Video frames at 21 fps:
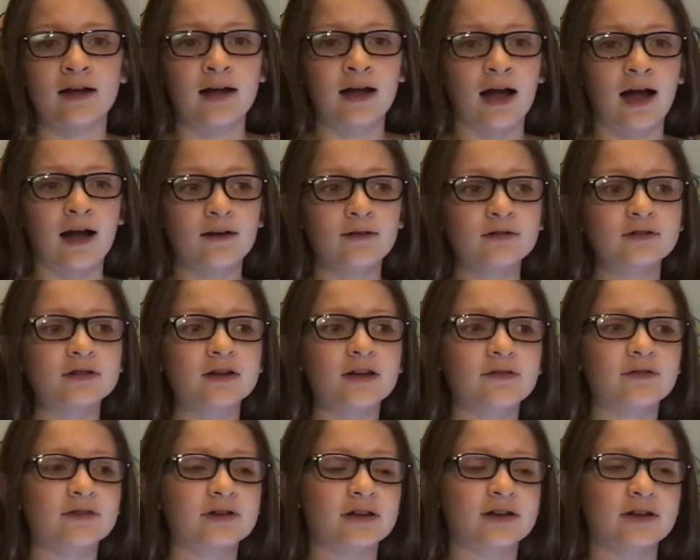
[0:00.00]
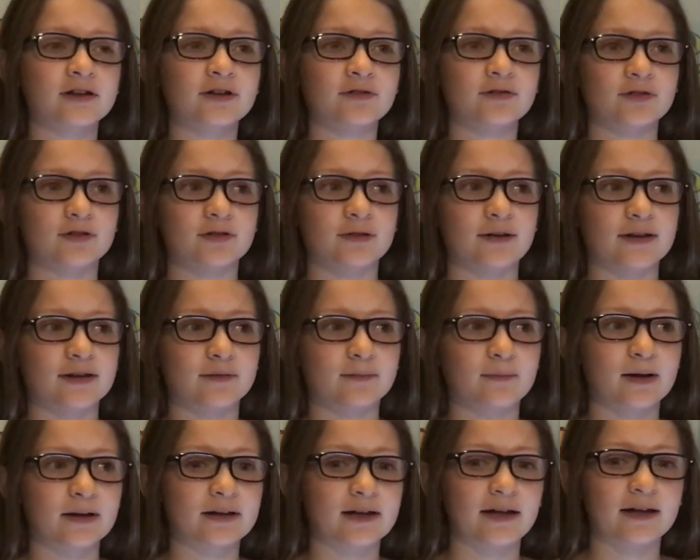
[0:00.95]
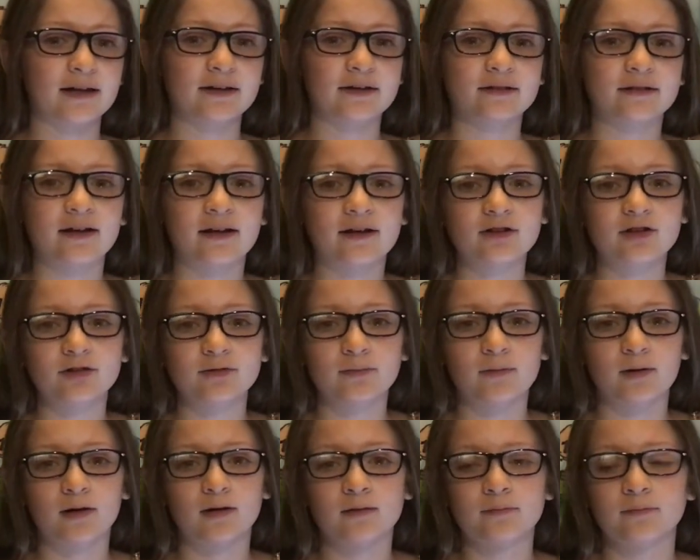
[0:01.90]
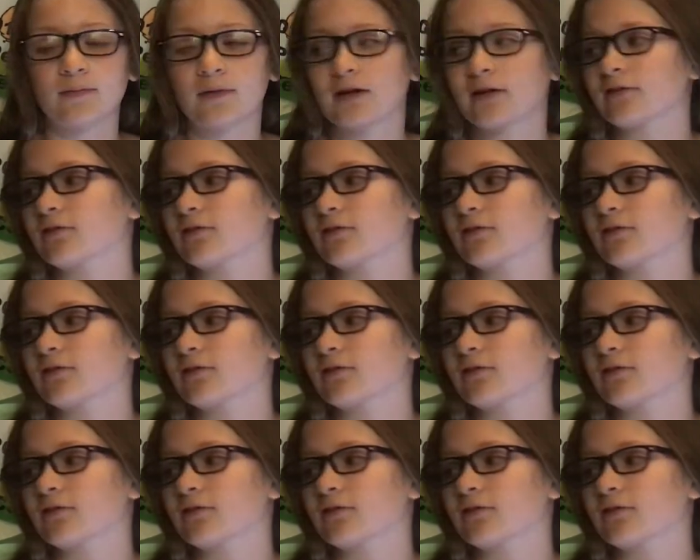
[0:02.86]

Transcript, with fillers: I will live in here for the rest of my days, nestled among my